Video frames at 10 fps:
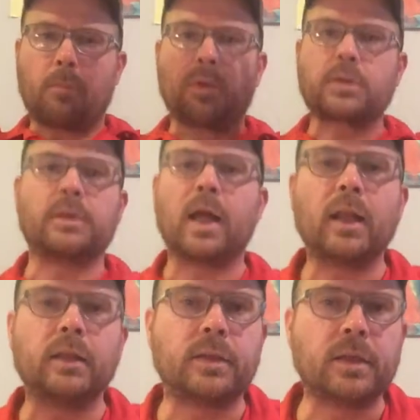
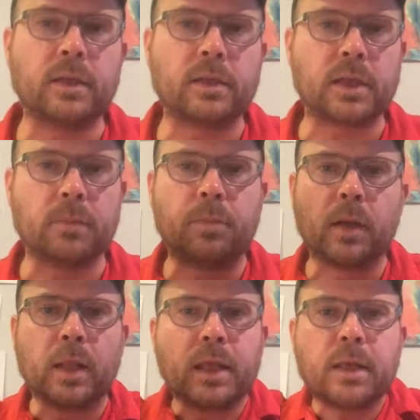personalities and
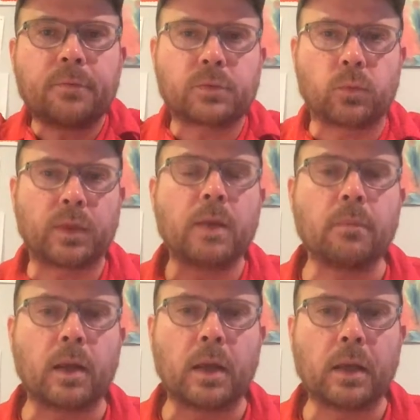beliefs within
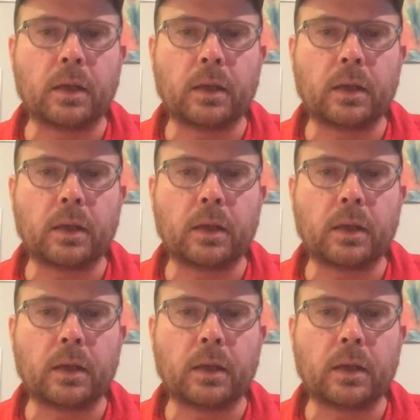me,